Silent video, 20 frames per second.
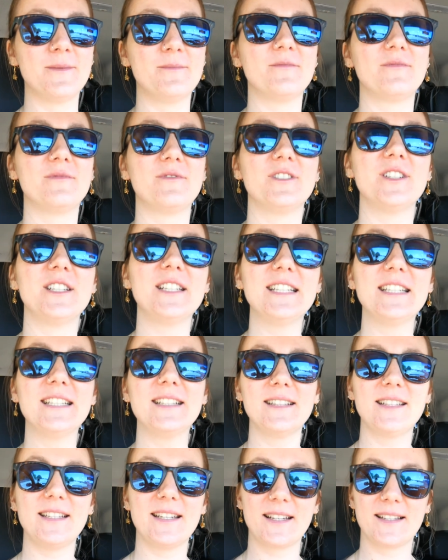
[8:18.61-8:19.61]
I'm
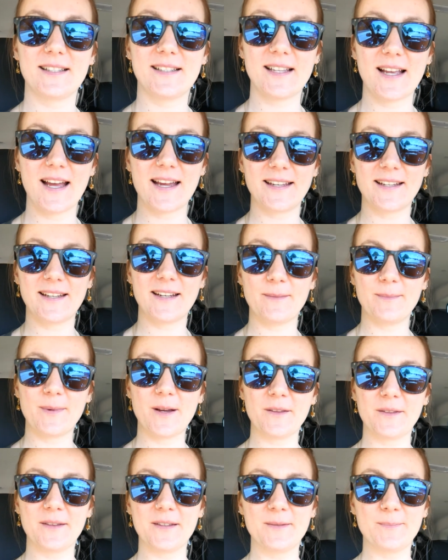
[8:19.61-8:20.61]
really excited
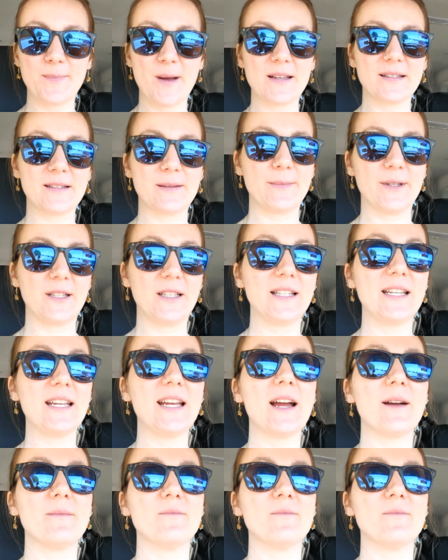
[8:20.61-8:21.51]
about this possibility.